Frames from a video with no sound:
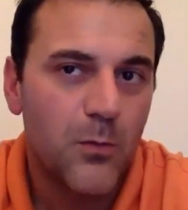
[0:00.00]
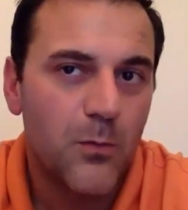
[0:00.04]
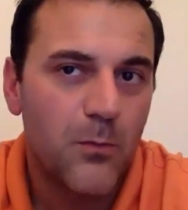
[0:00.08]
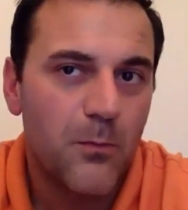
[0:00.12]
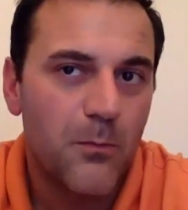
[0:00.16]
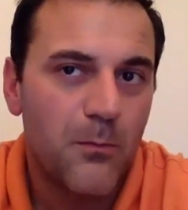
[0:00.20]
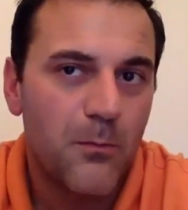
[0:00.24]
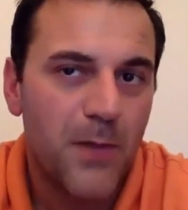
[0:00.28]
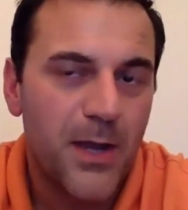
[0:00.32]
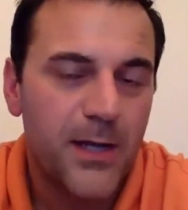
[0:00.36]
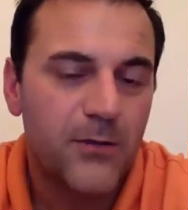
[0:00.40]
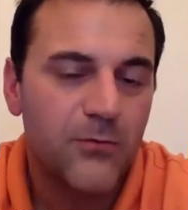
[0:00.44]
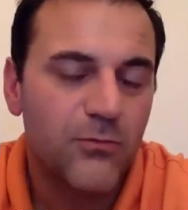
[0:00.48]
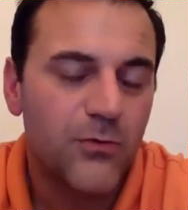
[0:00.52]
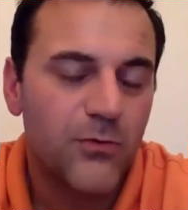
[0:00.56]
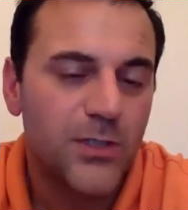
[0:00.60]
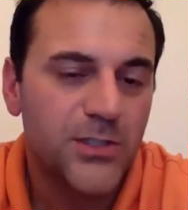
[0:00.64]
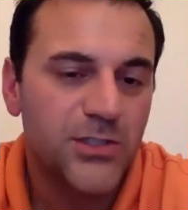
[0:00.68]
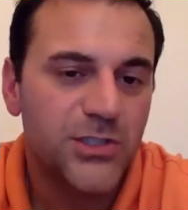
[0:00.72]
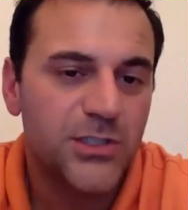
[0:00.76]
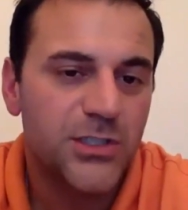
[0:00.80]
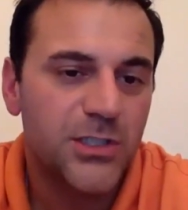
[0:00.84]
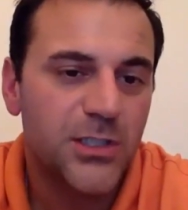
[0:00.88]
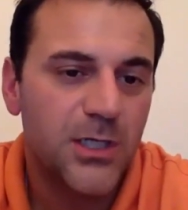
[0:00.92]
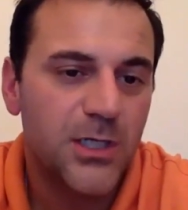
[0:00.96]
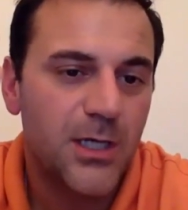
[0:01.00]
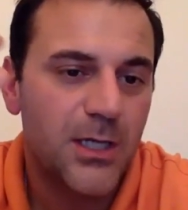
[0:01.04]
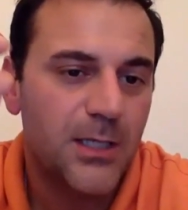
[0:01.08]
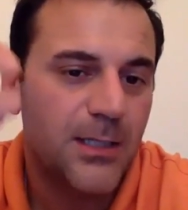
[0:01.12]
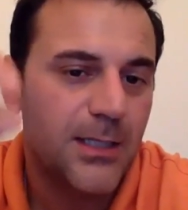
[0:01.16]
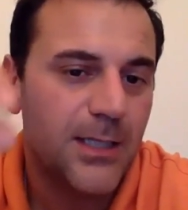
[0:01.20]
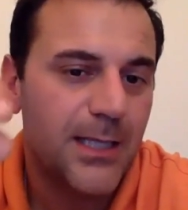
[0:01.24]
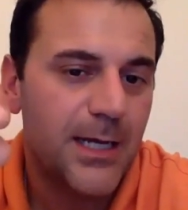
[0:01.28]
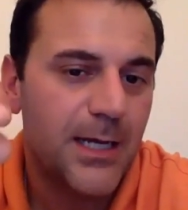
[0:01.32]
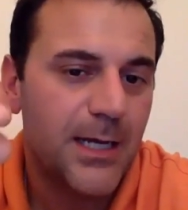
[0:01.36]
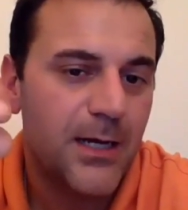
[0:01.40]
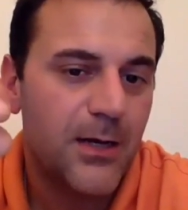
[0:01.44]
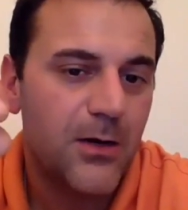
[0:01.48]
might Russia
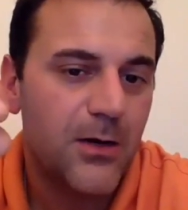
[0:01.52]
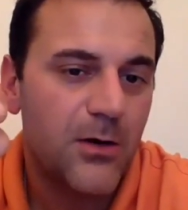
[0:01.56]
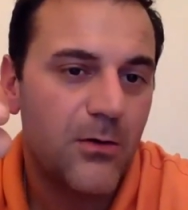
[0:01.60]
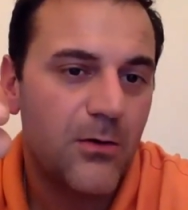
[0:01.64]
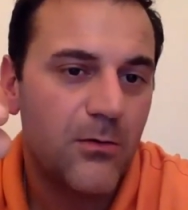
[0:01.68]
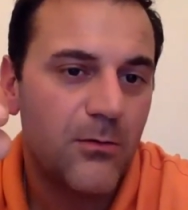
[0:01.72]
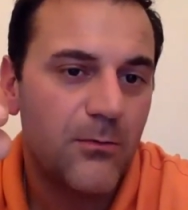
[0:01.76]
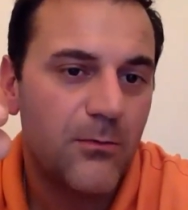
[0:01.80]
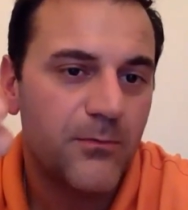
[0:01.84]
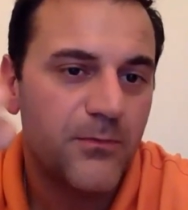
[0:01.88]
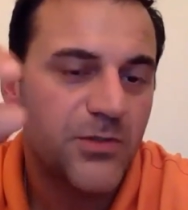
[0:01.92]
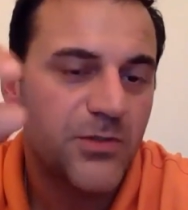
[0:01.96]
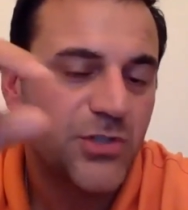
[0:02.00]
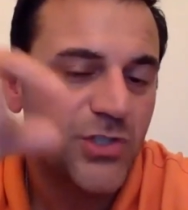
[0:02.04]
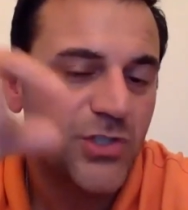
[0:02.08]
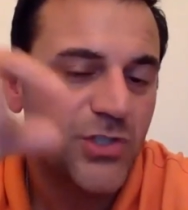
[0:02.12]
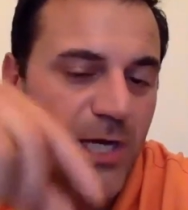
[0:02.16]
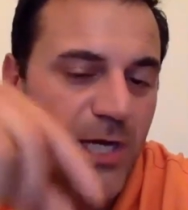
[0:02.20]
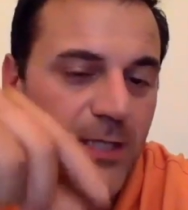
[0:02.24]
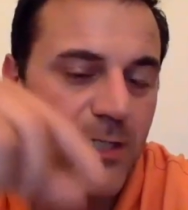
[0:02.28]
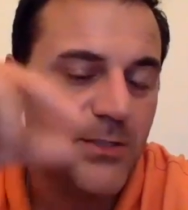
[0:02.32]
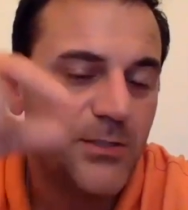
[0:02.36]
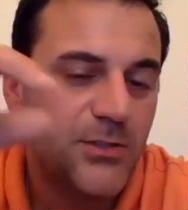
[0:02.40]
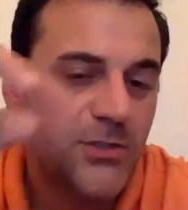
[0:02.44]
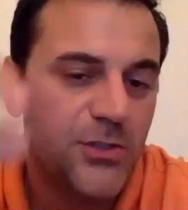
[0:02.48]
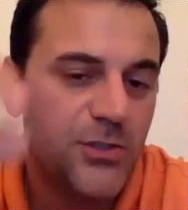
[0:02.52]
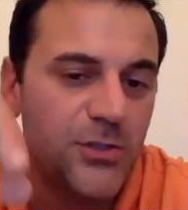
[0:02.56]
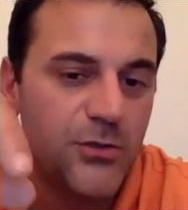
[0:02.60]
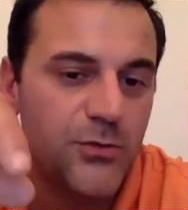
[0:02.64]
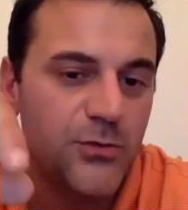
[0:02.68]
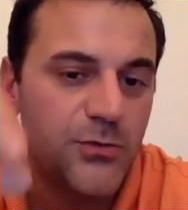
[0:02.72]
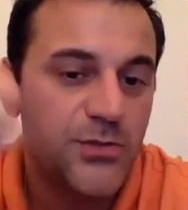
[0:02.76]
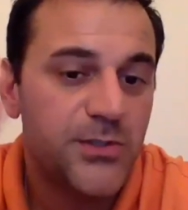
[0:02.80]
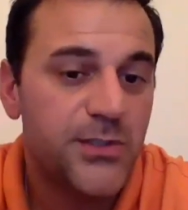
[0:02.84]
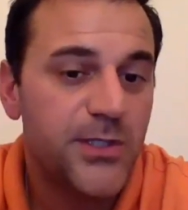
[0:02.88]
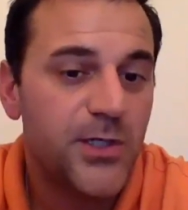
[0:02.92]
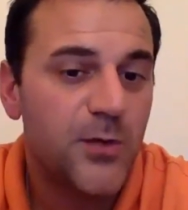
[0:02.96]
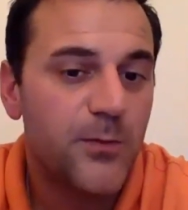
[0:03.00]
allow China to
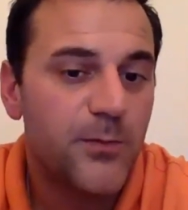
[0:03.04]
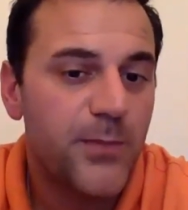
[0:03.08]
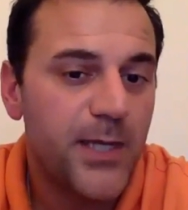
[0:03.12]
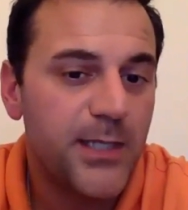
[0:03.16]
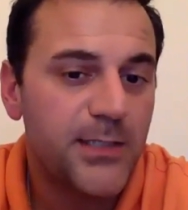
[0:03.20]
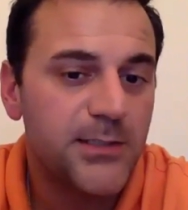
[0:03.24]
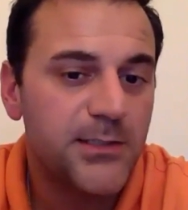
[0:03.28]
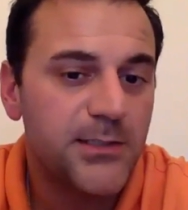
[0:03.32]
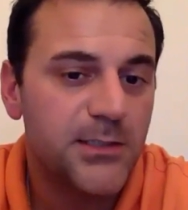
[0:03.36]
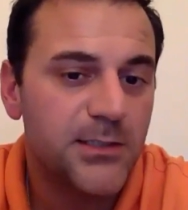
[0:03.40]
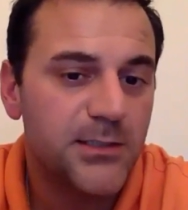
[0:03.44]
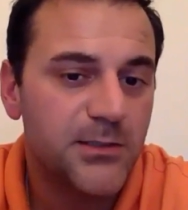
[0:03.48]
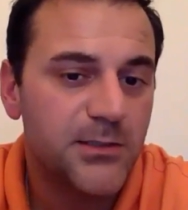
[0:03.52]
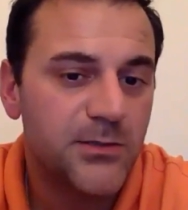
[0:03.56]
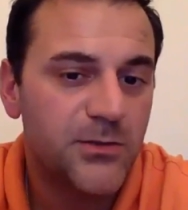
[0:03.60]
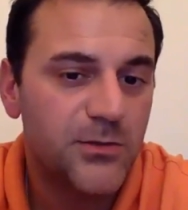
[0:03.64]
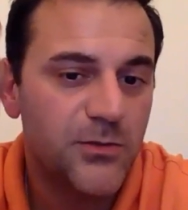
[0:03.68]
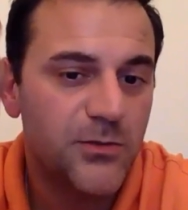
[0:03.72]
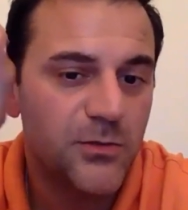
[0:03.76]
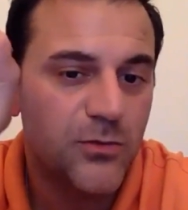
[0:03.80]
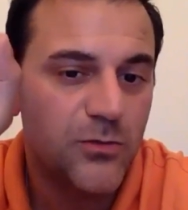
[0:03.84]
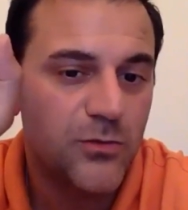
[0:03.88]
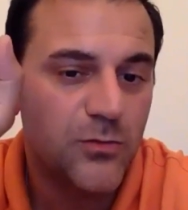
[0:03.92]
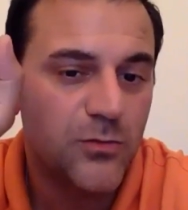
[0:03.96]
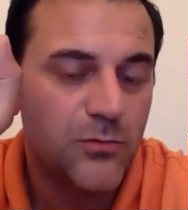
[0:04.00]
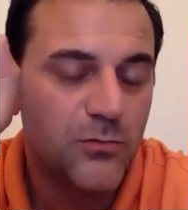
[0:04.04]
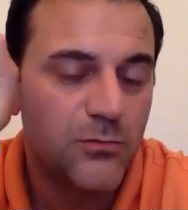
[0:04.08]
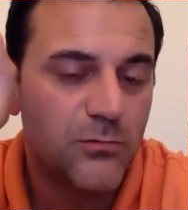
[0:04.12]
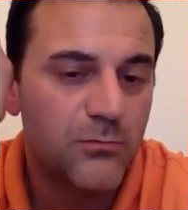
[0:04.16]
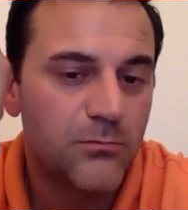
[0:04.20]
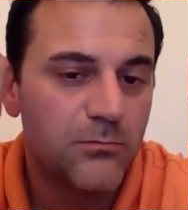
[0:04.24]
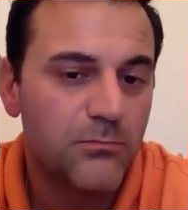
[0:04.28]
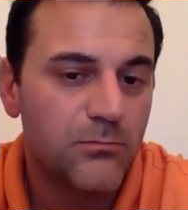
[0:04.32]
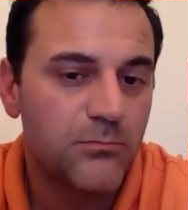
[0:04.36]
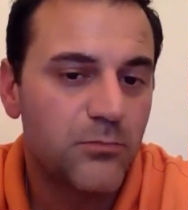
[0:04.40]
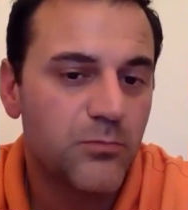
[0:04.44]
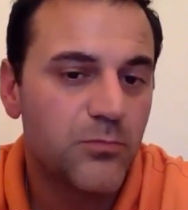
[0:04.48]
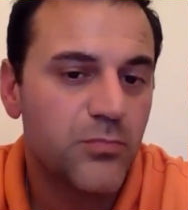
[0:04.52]
use their bases to
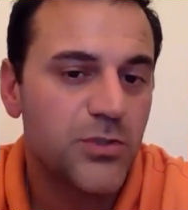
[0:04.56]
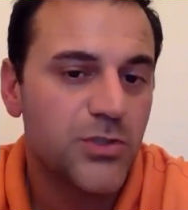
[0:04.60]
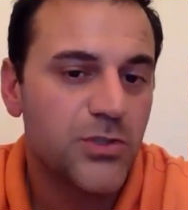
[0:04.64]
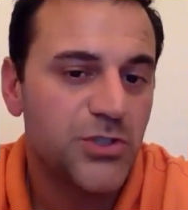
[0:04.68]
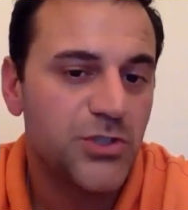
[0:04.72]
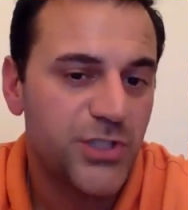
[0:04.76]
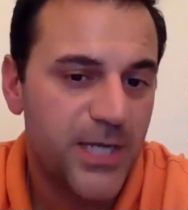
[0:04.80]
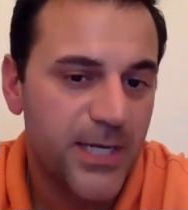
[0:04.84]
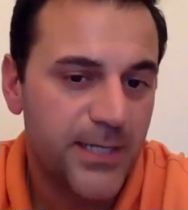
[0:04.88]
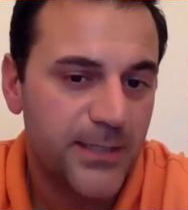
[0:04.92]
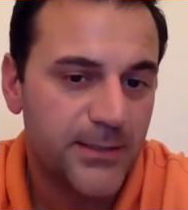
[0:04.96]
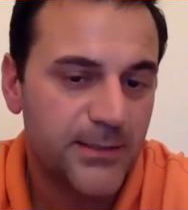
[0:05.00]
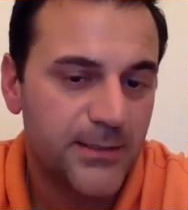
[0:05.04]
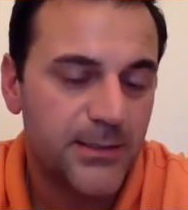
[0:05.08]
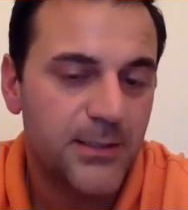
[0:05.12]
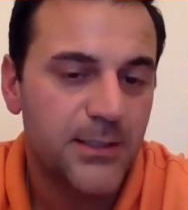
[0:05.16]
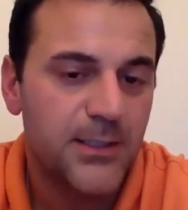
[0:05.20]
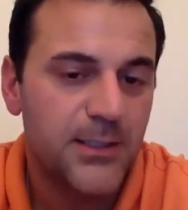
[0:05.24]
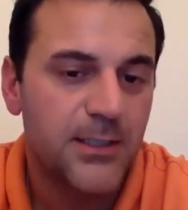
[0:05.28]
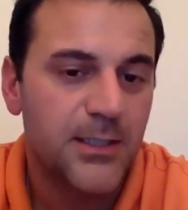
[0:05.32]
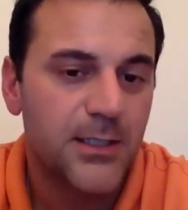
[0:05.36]
project